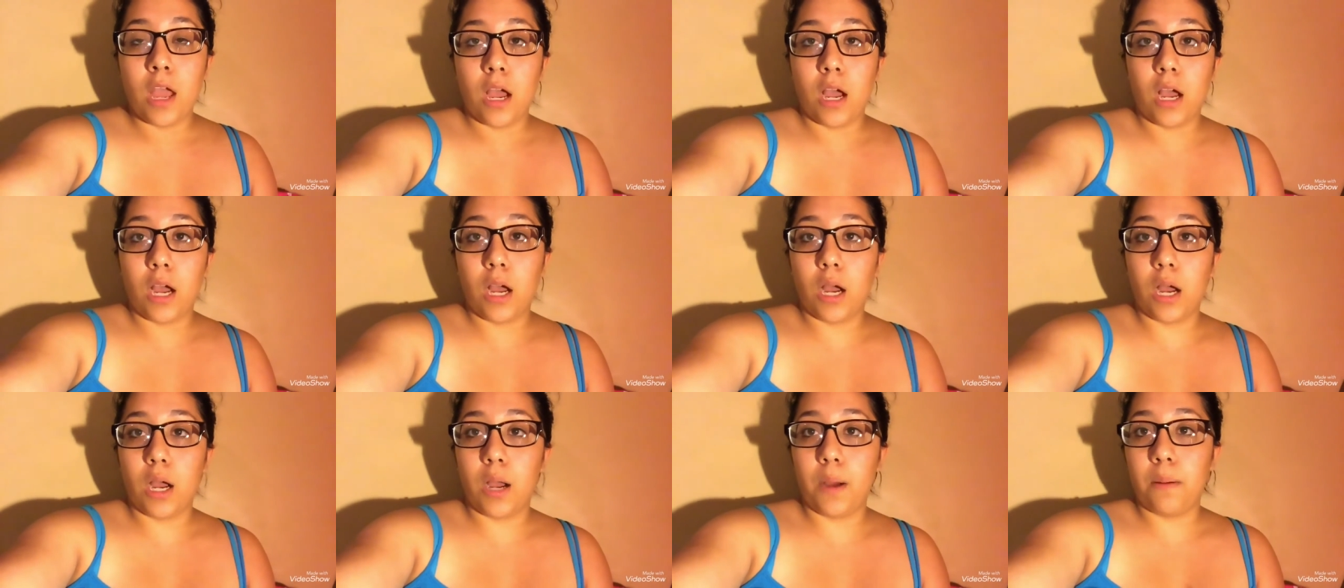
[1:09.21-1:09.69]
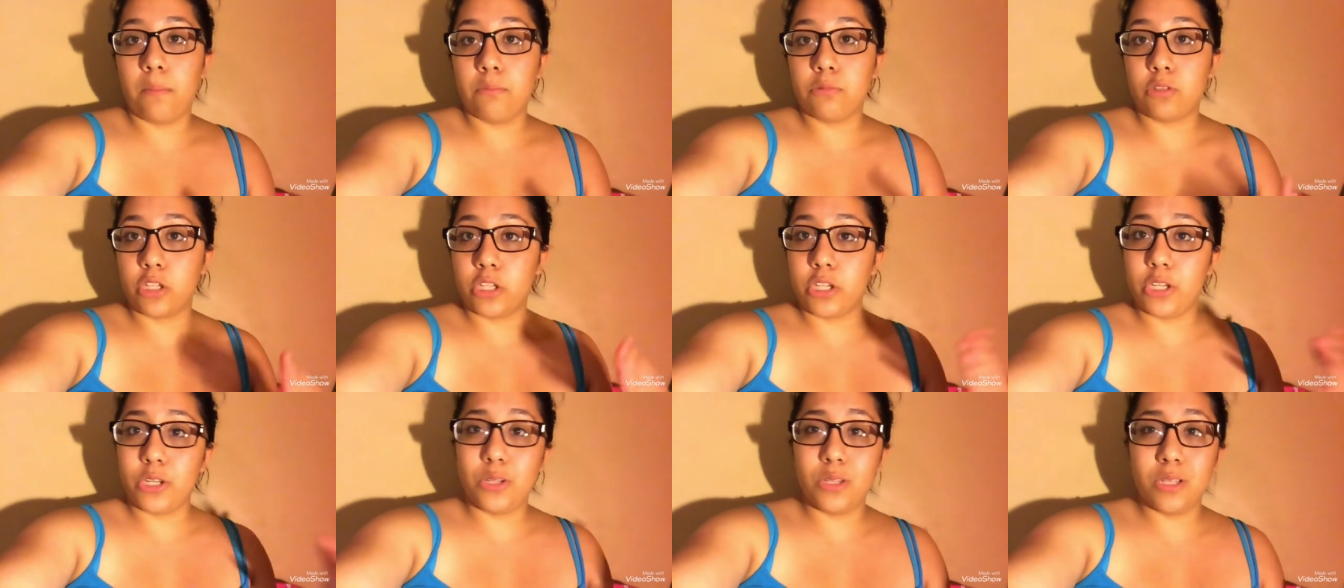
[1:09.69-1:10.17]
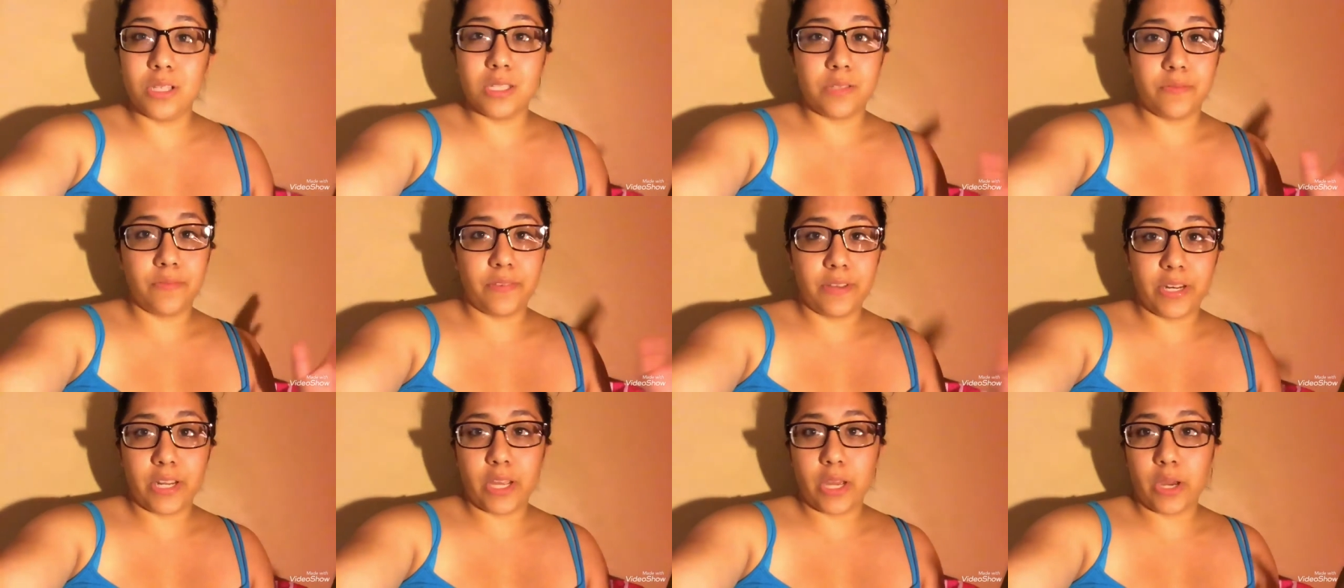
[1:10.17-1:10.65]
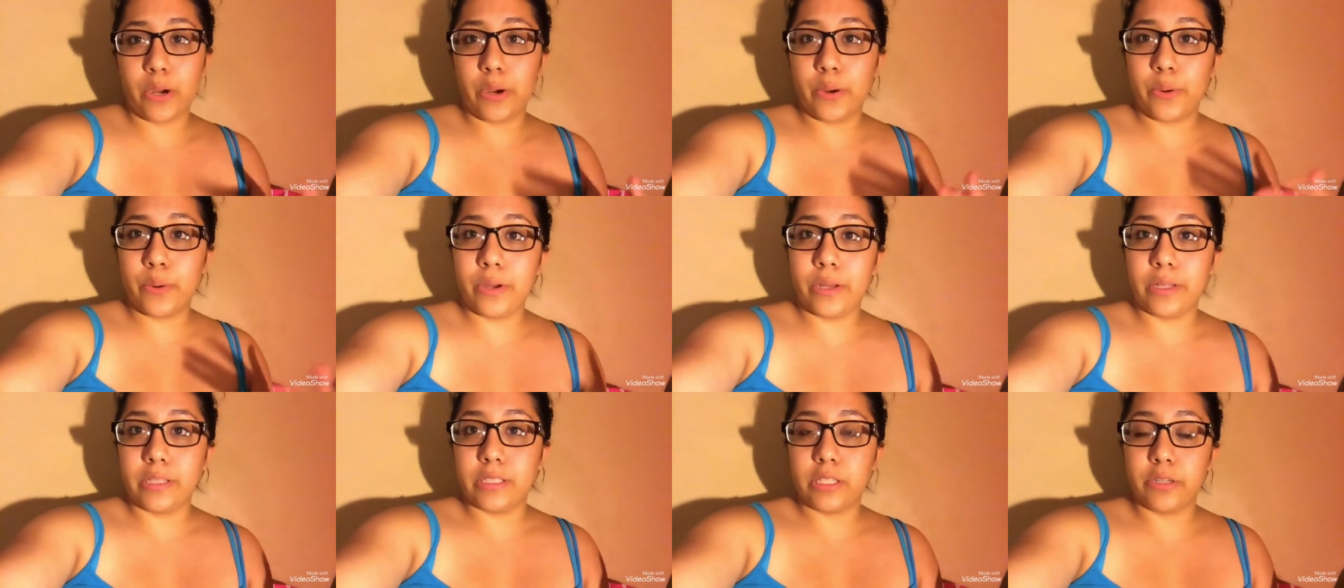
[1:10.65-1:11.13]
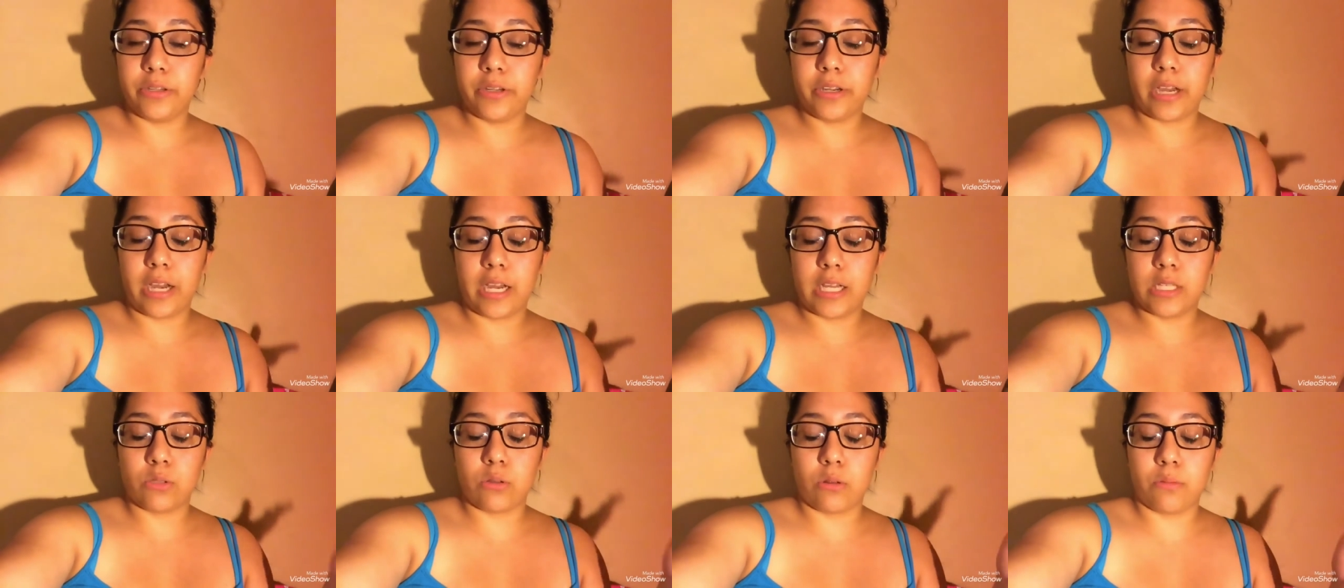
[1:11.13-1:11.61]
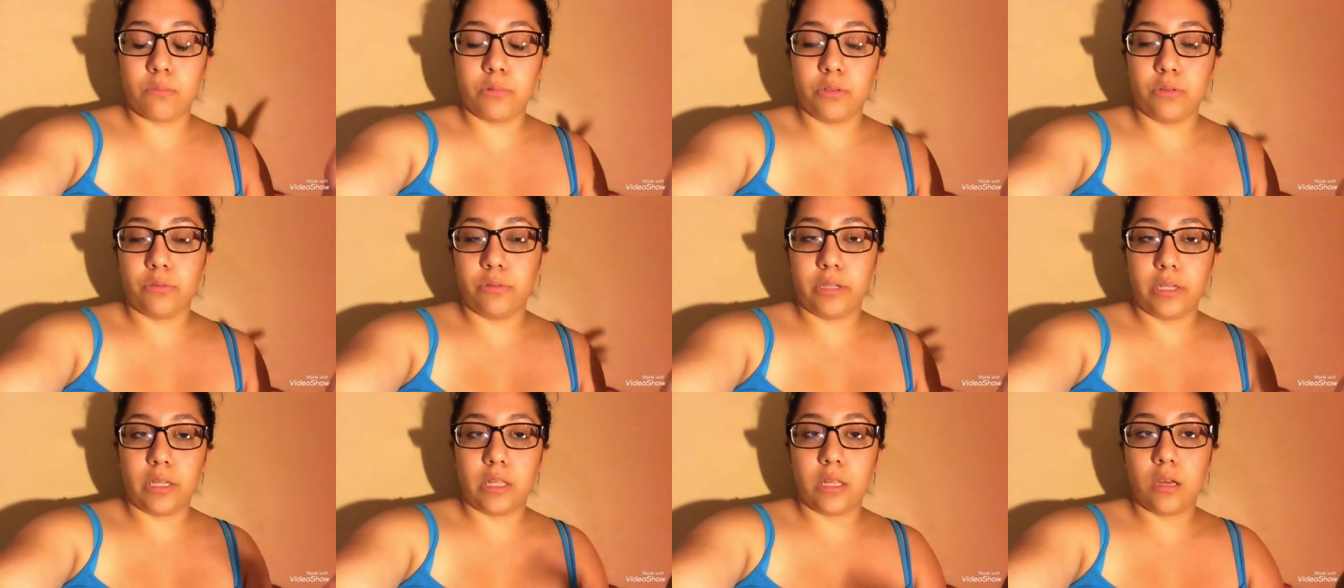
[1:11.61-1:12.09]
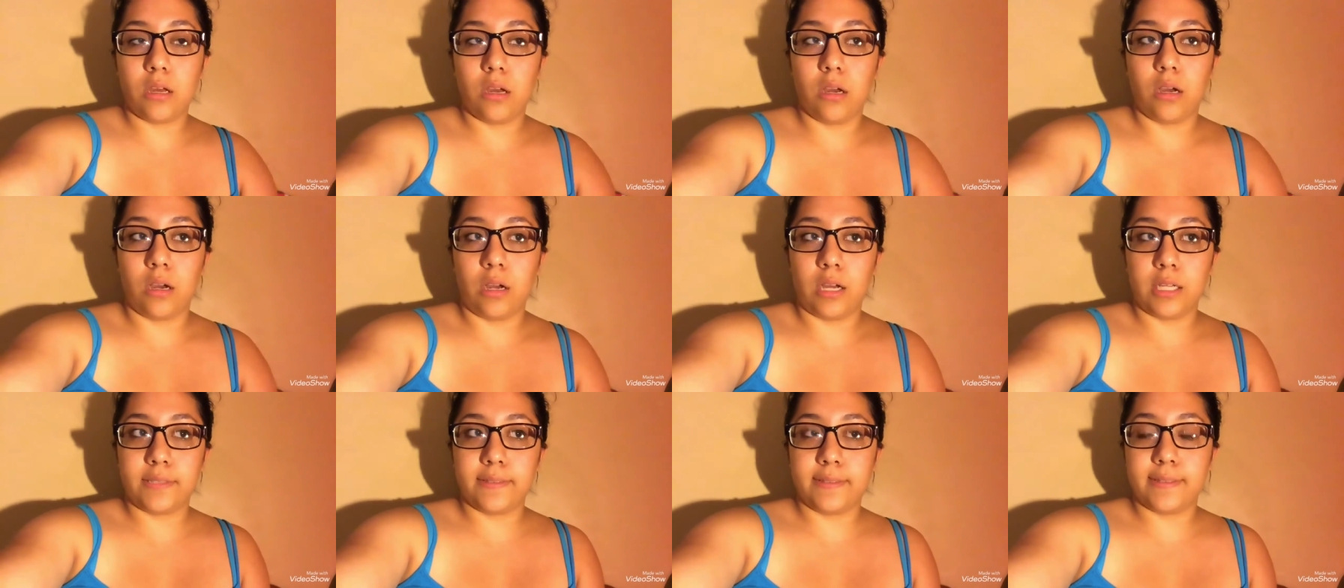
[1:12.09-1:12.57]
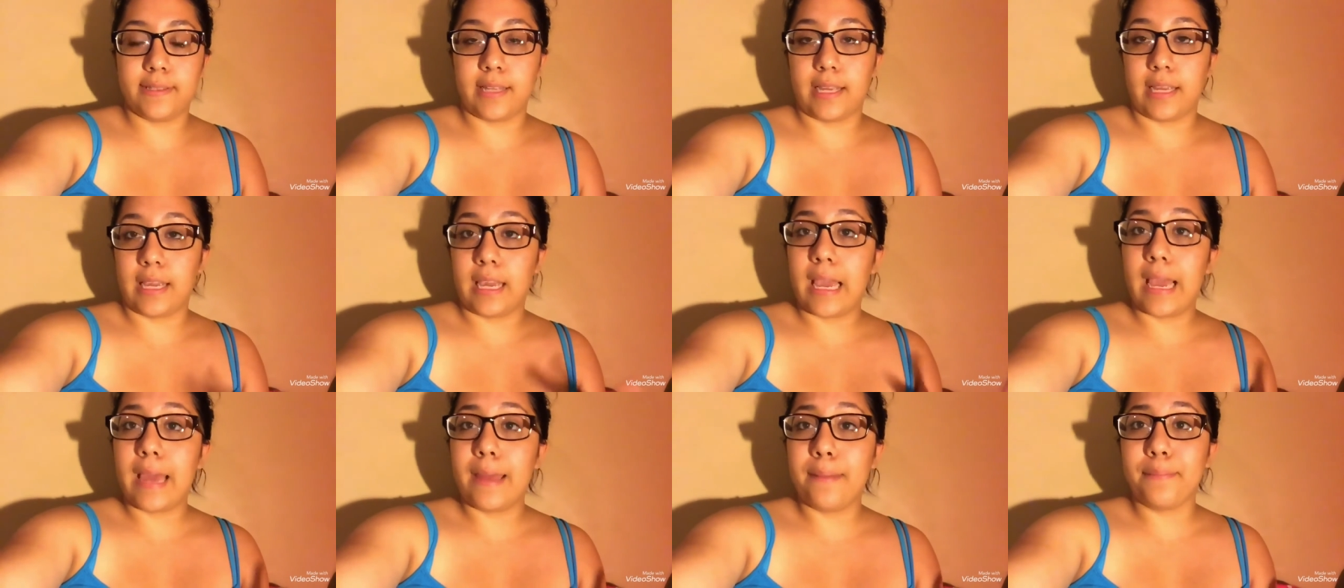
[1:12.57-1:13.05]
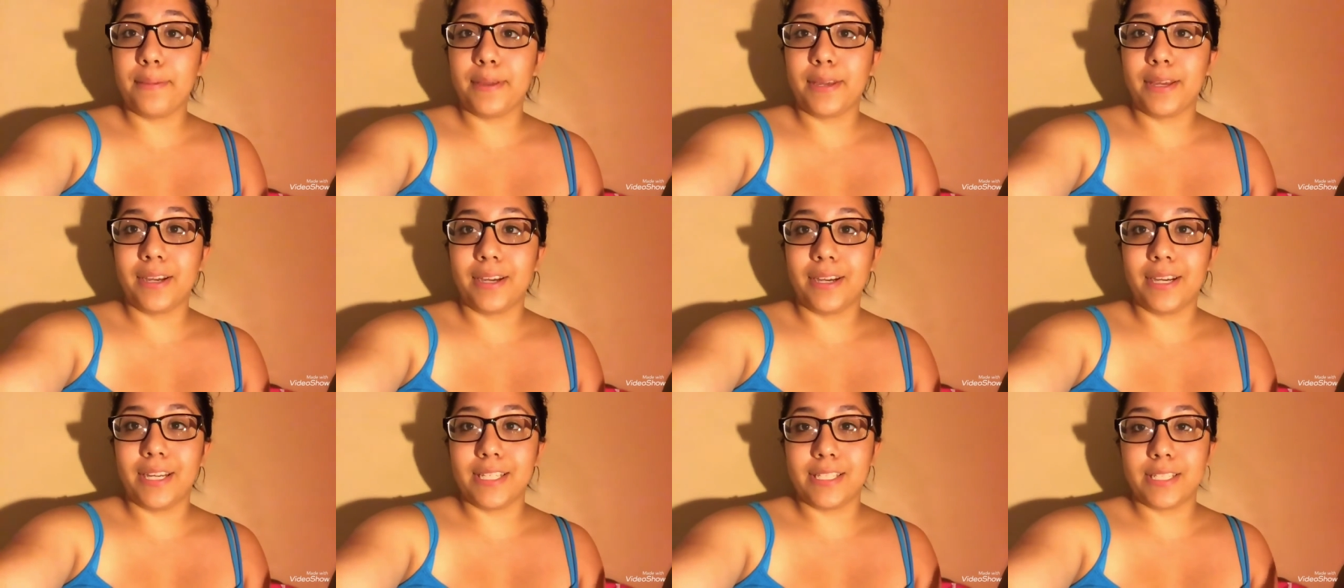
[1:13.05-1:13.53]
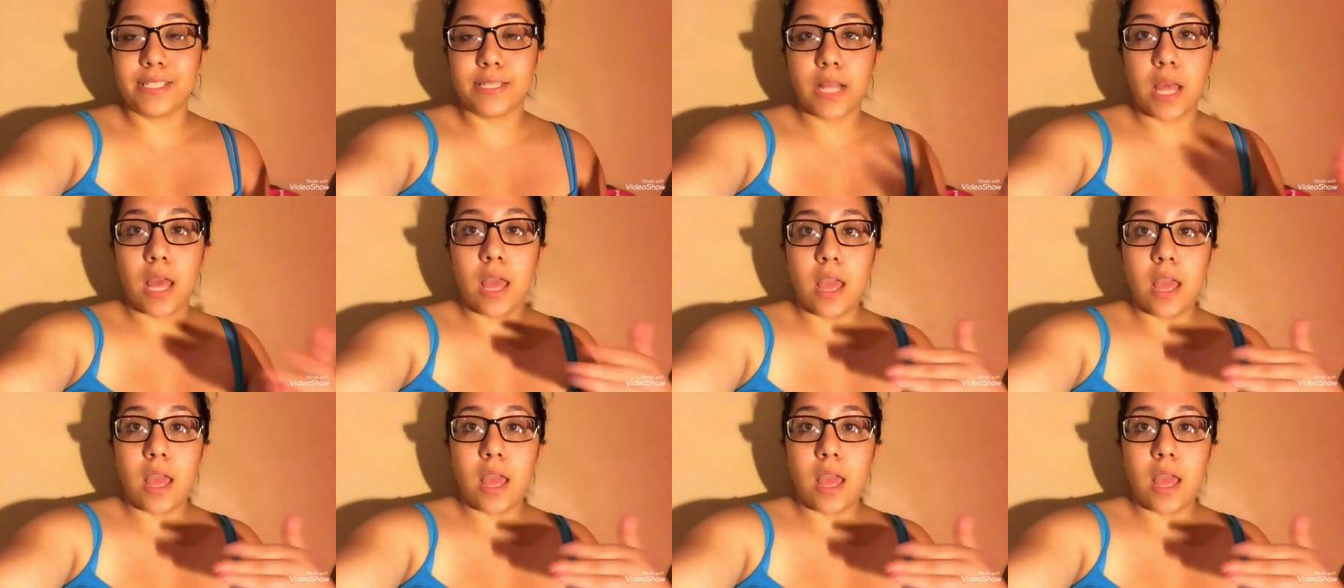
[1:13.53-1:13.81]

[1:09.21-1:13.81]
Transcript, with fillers: Uh, I'm trying to do this video and tell you guys what I'm doing uh, as I can because